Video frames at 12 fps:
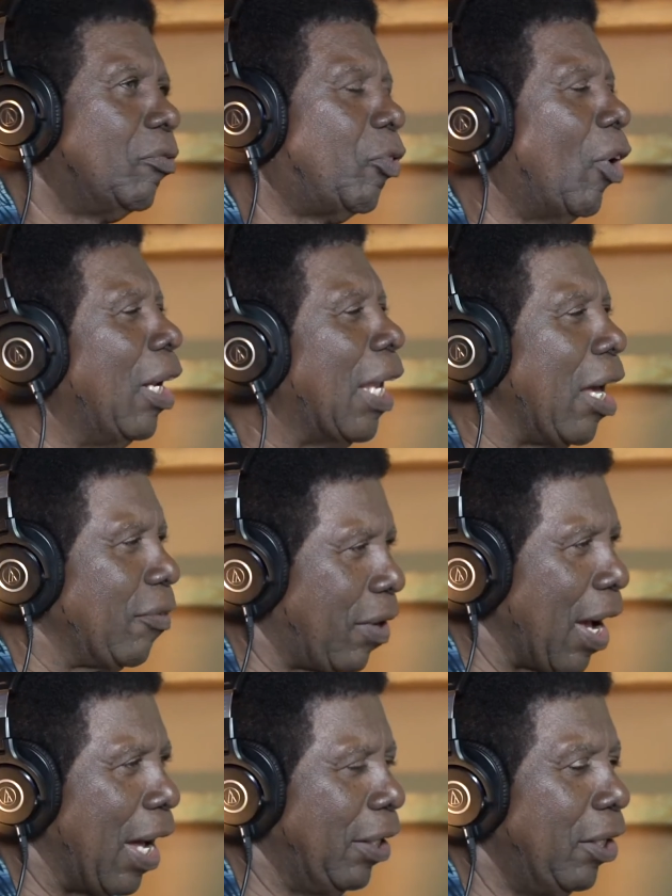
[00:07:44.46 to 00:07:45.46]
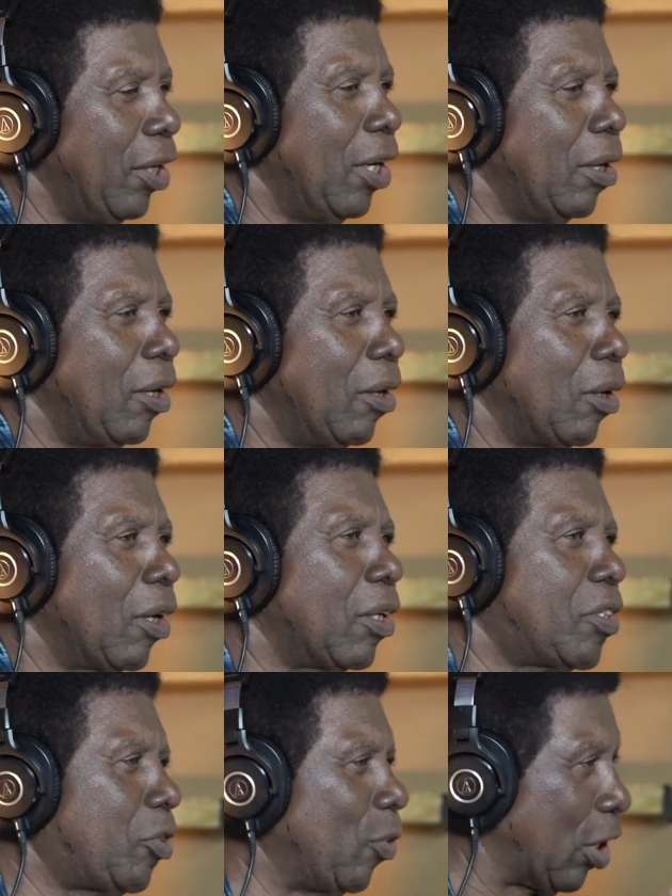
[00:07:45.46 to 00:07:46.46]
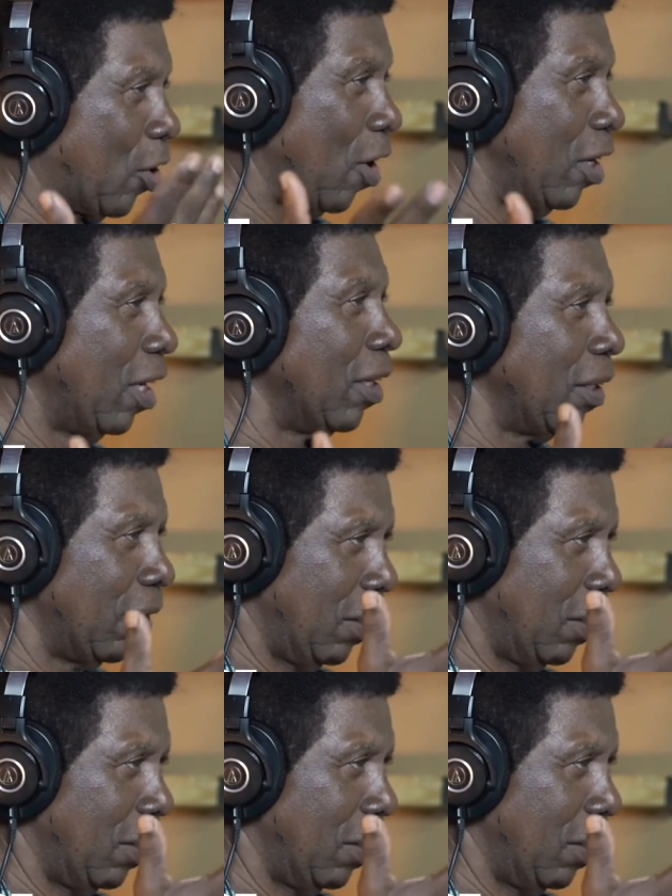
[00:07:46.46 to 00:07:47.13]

for a lifeguard. Cyril Collier,